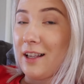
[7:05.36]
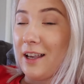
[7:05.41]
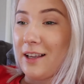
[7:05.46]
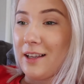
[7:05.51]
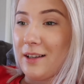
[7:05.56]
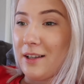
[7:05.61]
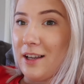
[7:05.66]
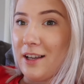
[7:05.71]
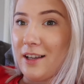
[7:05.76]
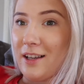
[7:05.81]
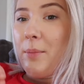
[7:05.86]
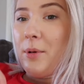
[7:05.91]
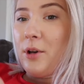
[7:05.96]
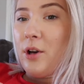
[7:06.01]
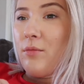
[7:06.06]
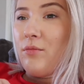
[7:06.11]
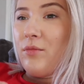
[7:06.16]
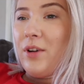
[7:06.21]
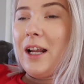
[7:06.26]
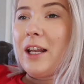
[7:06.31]
Like, I
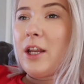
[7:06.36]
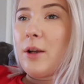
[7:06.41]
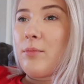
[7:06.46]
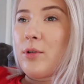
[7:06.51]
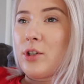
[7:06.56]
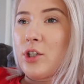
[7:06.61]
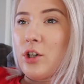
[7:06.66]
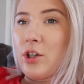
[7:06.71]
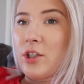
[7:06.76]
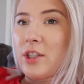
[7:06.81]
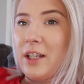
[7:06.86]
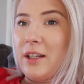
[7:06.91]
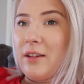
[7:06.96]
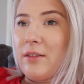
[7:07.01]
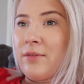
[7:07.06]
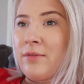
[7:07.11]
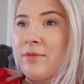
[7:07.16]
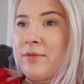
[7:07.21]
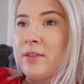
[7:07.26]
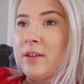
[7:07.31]
become really
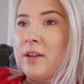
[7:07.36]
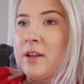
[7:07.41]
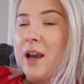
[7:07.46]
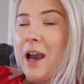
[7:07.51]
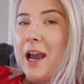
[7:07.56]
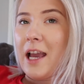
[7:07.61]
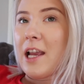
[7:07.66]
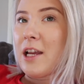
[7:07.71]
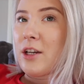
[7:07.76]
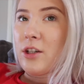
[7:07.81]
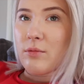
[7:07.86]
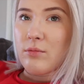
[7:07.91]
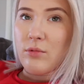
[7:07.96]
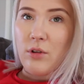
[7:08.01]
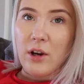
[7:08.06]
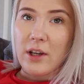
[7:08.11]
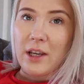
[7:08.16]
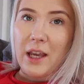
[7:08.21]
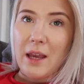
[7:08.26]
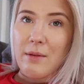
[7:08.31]
unproductive. I end up
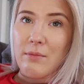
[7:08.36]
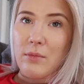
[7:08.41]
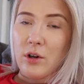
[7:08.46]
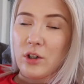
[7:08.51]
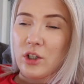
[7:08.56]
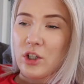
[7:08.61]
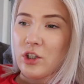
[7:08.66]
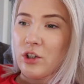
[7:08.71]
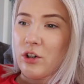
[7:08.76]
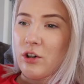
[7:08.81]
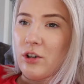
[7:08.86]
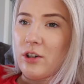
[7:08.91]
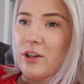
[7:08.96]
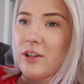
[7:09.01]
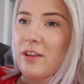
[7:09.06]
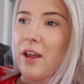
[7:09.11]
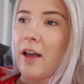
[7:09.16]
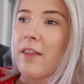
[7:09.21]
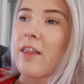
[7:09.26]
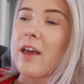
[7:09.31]
not getting much done.
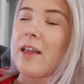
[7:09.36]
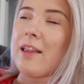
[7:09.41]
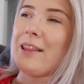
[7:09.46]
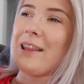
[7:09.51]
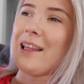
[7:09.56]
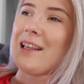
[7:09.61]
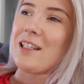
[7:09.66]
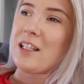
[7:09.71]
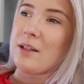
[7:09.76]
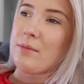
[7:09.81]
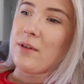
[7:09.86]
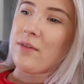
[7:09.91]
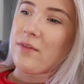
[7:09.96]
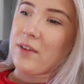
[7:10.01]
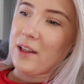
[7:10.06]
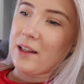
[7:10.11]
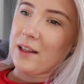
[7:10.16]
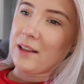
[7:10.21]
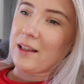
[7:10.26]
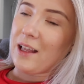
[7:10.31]
That then leads to me
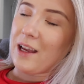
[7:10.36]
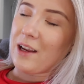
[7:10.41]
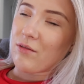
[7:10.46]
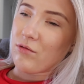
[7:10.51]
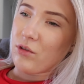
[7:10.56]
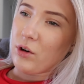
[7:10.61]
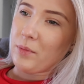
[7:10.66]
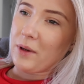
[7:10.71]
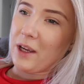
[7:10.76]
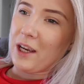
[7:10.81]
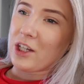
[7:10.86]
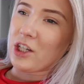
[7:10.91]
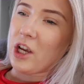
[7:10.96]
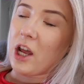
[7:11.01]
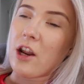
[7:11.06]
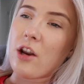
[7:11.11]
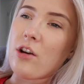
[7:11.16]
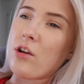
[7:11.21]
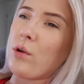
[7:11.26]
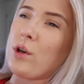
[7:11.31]
feeling like rubbish.
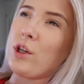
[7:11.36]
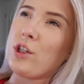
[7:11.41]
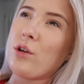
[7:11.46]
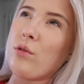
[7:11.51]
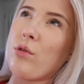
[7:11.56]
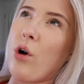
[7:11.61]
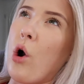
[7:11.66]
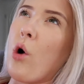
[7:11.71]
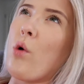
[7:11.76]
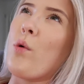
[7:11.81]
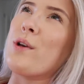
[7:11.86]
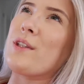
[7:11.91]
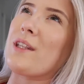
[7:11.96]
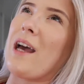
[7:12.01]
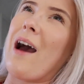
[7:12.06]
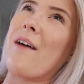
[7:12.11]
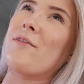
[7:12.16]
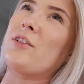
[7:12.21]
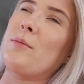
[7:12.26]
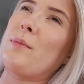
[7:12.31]
And I know you don't always
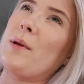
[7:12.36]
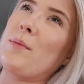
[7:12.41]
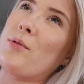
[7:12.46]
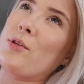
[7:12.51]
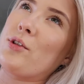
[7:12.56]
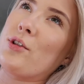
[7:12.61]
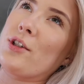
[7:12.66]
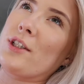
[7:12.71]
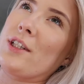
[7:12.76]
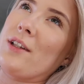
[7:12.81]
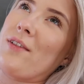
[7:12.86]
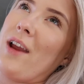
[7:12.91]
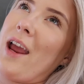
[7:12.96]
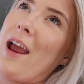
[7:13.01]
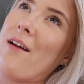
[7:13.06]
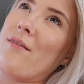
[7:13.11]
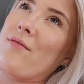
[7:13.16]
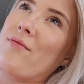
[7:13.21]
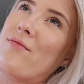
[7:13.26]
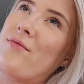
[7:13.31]
have to be productive
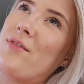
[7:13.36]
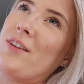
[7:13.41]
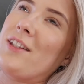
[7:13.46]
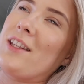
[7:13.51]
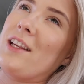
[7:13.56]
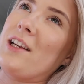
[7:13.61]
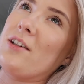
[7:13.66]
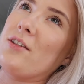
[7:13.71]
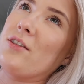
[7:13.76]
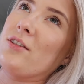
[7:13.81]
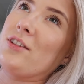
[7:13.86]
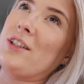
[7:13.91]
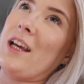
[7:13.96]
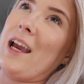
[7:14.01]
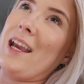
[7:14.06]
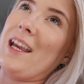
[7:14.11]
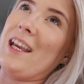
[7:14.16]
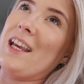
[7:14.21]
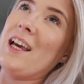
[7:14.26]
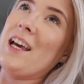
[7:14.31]
every single
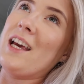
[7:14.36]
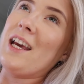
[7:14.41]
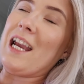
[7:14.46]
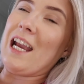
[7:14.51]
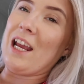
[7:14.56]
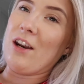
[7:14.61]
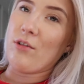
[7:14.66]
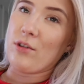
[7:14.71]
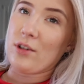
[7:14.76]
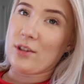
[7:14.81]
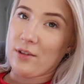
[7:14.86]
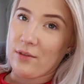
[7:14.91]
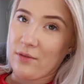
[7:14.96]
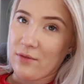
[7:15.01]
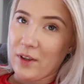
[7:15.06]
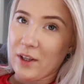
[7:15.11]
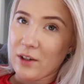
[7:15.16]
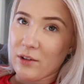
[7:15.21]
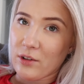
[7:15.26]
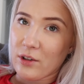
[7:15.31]
day in order to
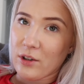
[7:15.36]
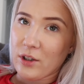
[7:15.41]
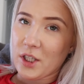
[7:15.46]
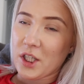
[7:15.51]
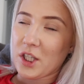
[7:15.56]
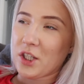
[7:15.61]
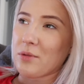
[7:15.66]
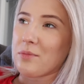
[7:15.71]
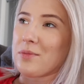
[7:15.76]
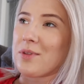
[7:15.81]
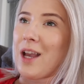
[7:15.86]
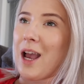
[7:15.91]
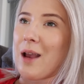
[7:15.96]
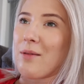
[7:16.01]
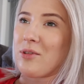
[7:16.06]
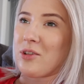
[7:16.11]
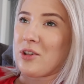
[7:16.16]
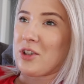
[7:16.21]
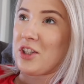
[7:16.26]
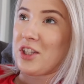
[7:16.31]
feel good.
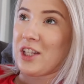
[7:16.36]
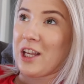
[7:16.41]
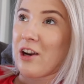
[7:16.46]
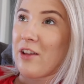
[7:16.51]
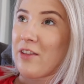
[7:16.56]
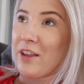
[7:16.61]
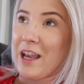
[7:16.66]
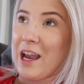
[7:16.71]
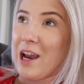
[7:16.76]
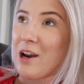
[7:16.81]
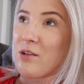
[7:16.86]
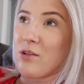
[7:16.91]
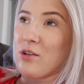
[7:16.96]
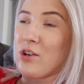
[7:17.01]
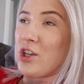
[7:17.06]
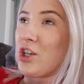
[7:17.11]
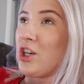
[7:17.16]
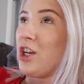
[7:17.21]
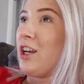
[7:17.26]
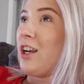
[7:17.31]
Sometimes just sitting on the
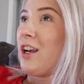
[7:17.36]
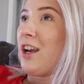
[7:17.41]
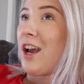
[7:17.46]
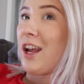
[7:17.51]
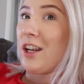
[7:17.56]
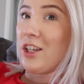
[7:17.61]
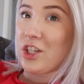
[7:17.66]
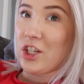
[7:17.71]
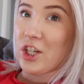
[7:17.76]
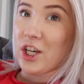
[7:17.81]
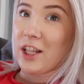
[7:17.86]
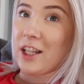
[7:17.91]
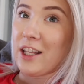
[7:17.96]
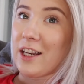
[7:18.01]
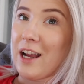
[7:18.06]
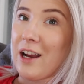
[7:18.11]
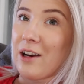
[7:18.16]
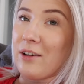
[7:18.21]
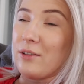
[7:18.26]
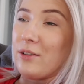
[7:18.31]
couch and chilling
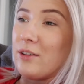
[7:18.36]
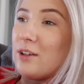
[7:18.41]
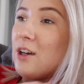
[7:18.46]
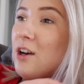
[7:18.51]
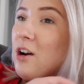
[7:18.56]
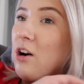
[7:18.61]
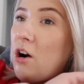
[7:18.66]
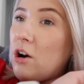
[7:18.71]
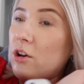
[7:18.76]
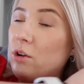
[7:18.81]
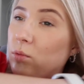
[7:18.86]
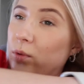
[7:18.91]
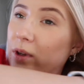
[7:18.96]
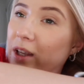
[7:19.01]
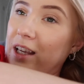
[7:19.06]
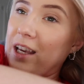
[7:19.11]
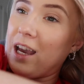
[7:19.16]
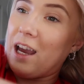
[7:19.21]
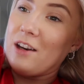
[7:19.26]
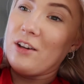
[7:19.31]
out on a
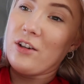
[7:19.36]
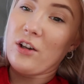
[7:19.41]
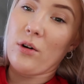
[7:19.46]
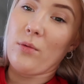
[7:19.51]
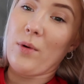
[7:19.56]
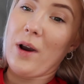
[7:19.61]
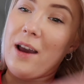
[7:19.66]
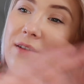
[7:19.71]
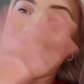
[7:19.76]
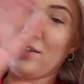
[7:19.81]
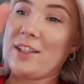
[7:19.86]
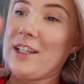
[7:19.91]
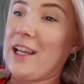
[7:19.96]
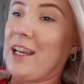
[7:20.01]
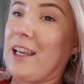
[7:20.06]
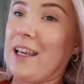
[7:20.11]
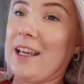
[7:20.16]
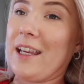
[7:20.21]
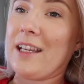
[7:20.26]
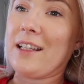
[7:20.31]
weekend or whatever
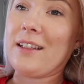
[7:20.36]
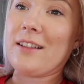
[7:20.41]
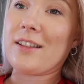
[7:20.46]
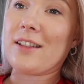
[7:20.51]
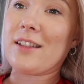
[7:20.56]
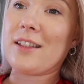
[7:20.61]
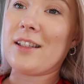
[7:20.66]
day it